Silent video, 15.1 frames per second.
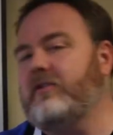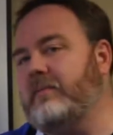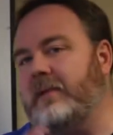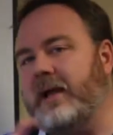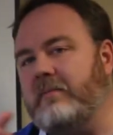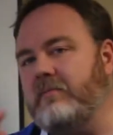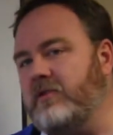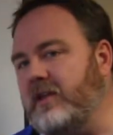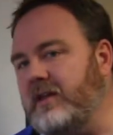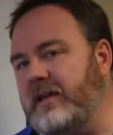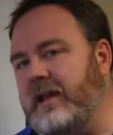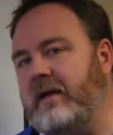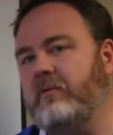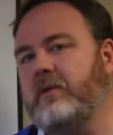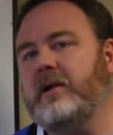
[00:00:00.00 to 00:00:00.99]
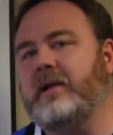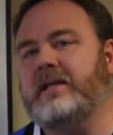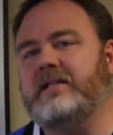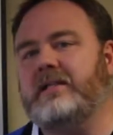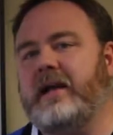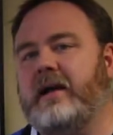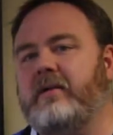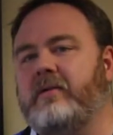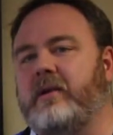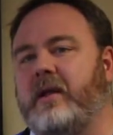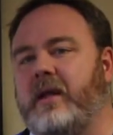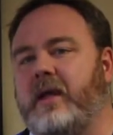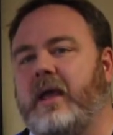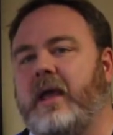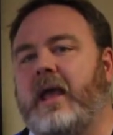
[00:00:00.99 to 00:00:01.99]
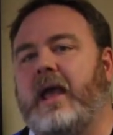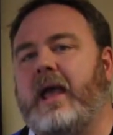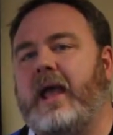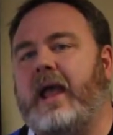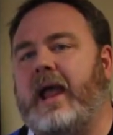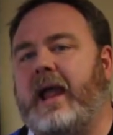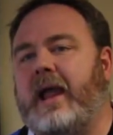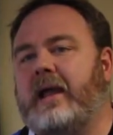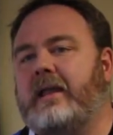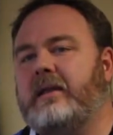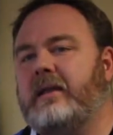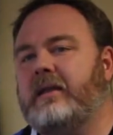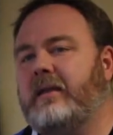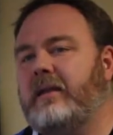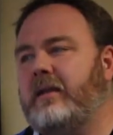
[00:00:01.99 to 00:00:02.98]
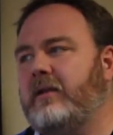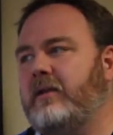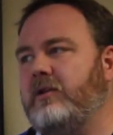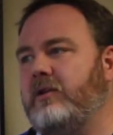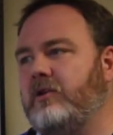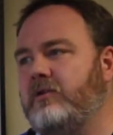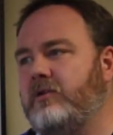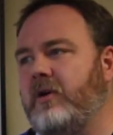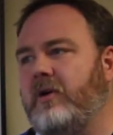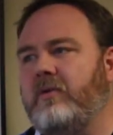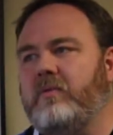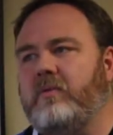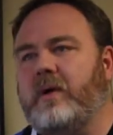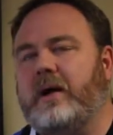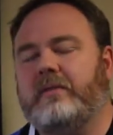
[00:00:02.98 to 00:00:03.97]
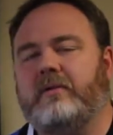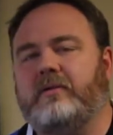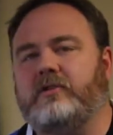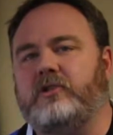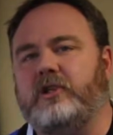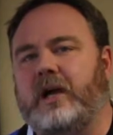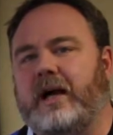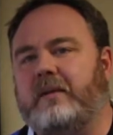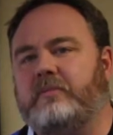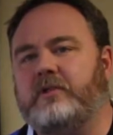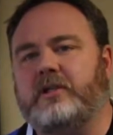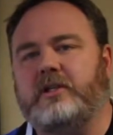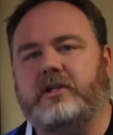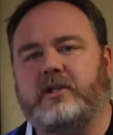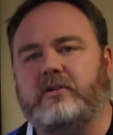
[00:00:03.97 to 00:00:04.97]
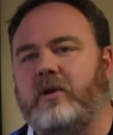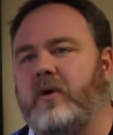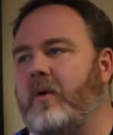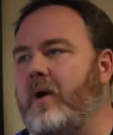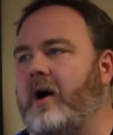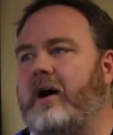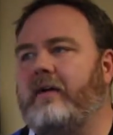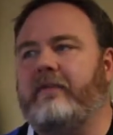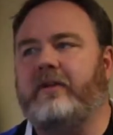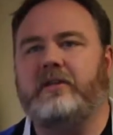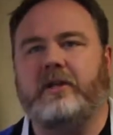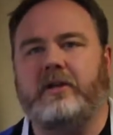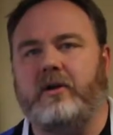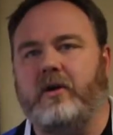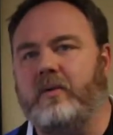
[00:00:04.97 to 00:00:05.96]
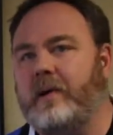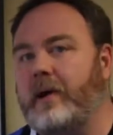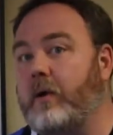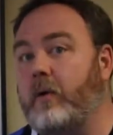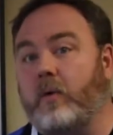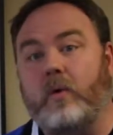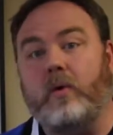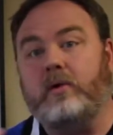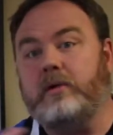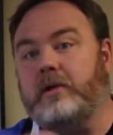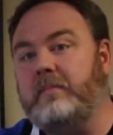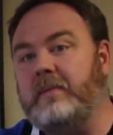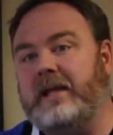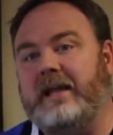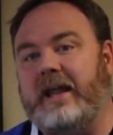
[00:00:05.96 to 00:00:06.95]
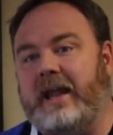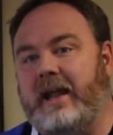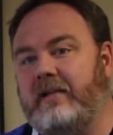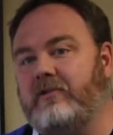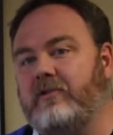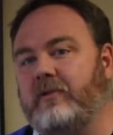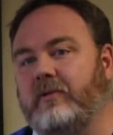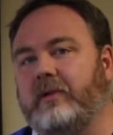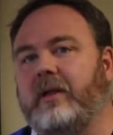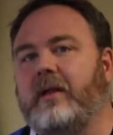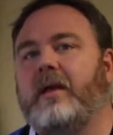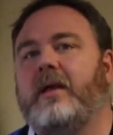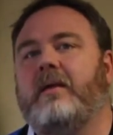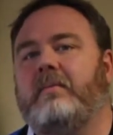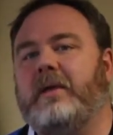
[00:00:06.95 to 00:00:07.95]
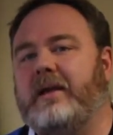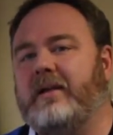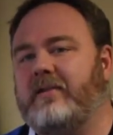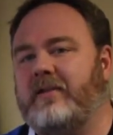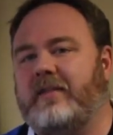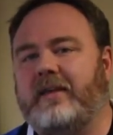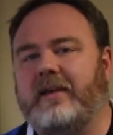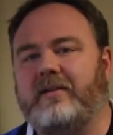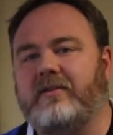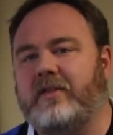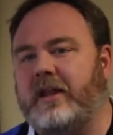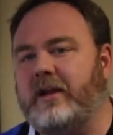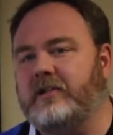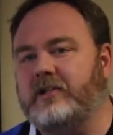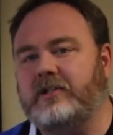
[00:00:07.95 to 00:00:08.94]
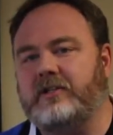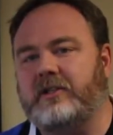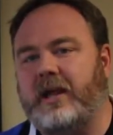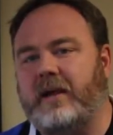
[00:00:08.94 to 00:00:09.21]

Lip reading: Sometimes the network is down. And you don't want those jobs to just go off into nowhere or to be canceled because of things that are just